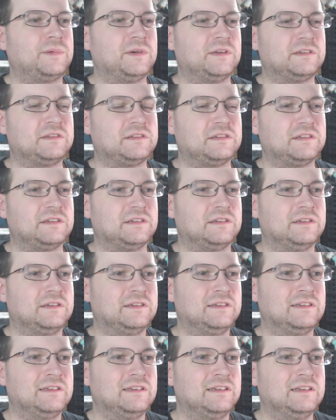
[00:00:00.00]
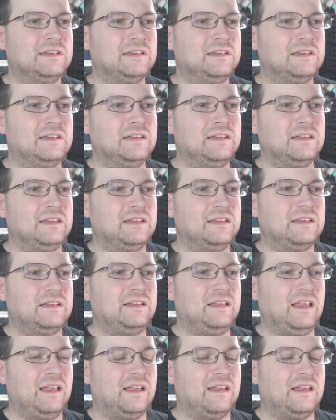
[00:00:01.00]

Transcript: but yeah,